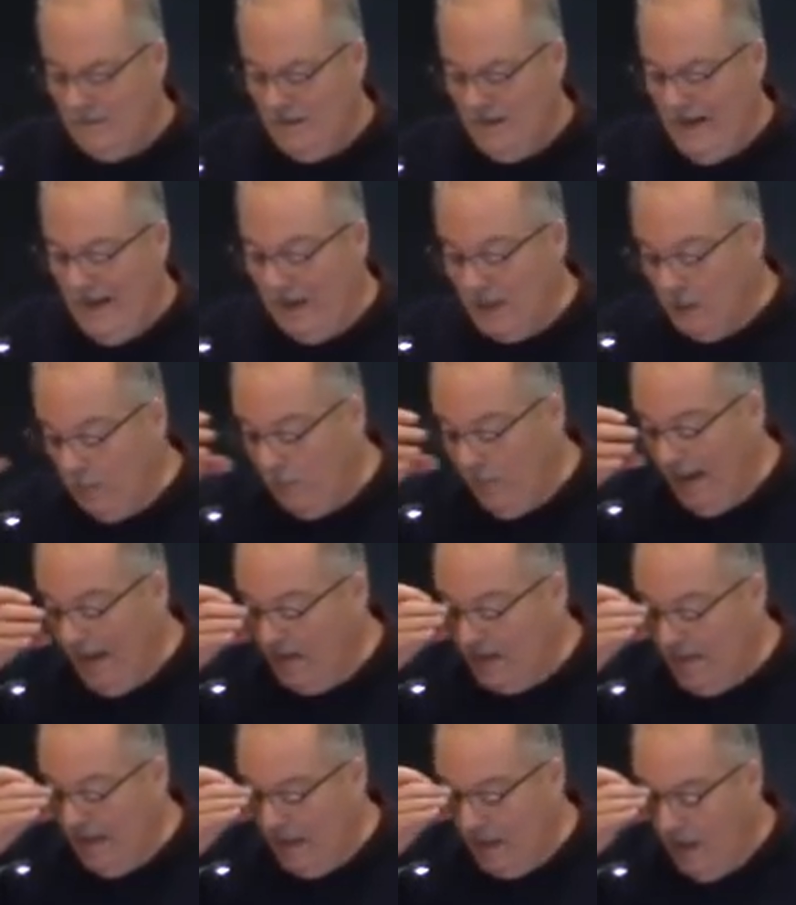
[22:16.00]
It's a
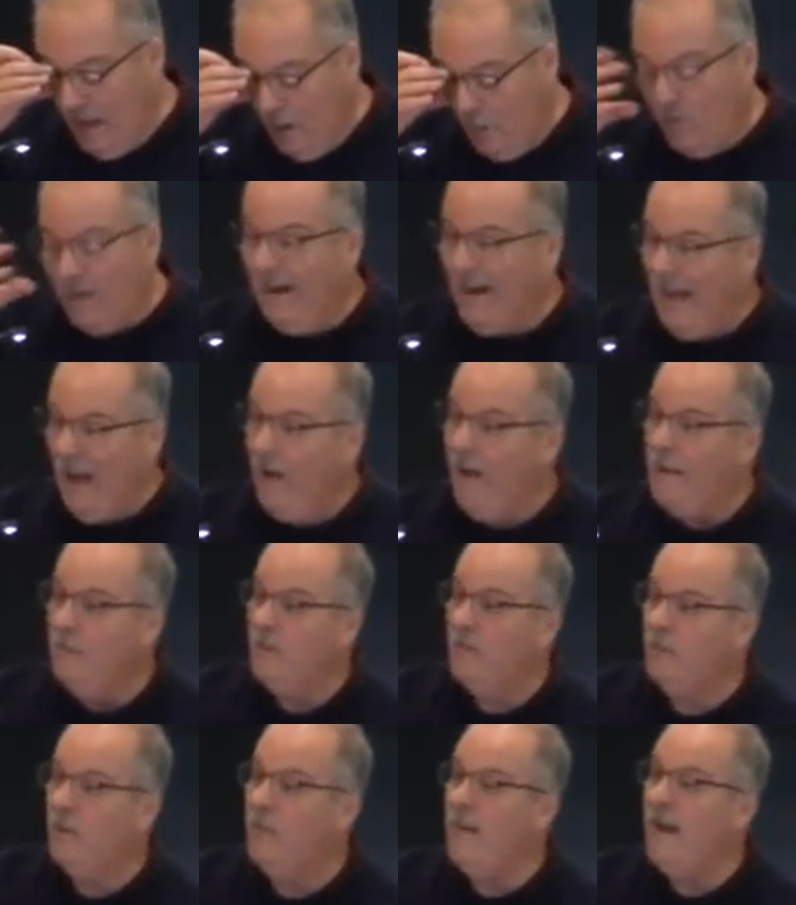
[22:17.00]
peace that would allow him
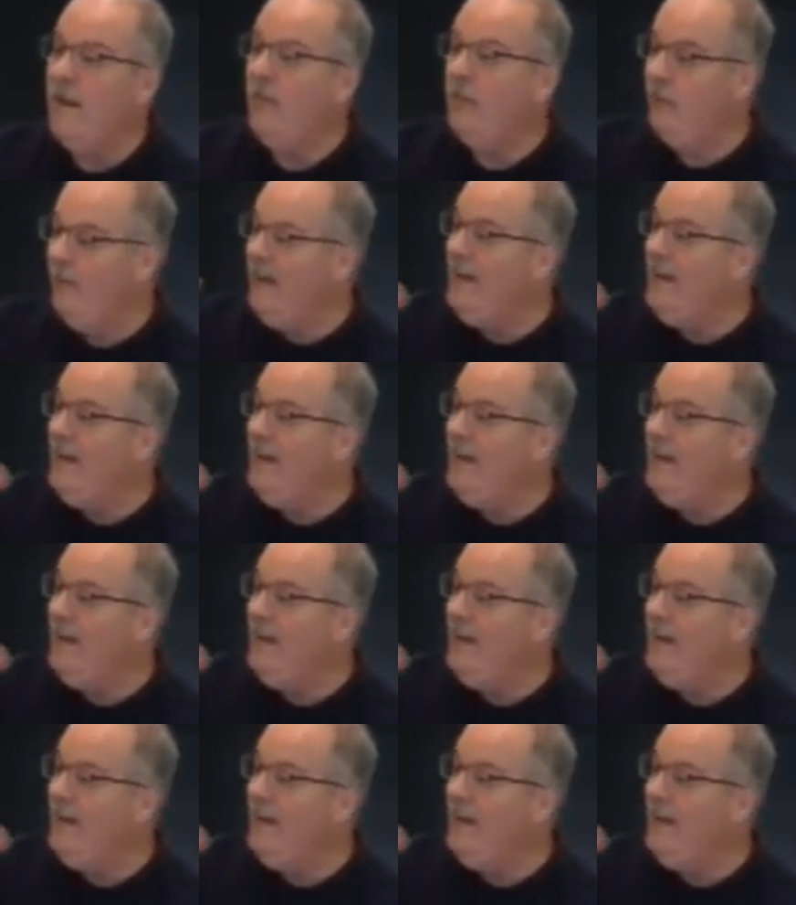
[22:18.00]
to remain 3